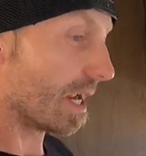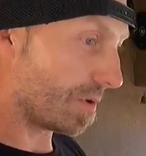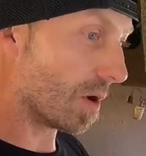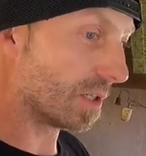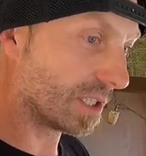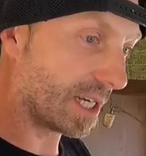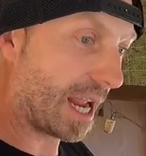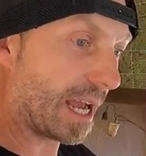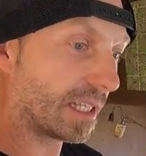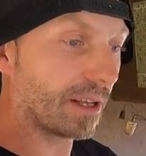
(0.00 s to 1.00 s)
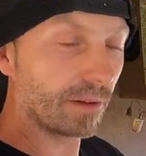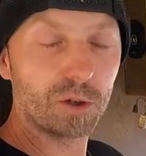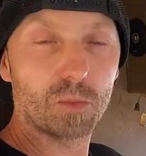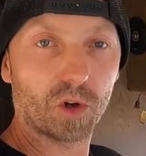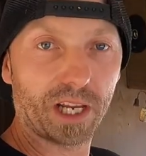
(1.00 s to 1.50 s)
And I've noticed that I had to get a
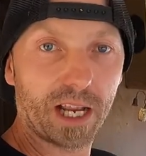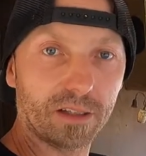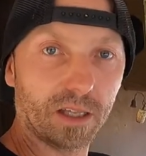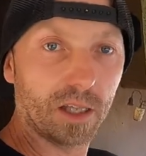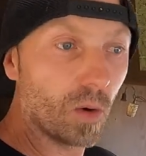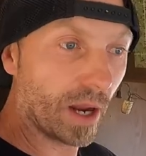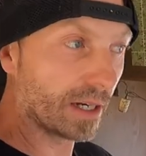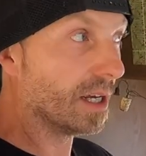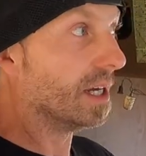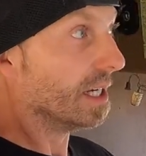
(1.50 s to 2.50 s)
little more gain on the low end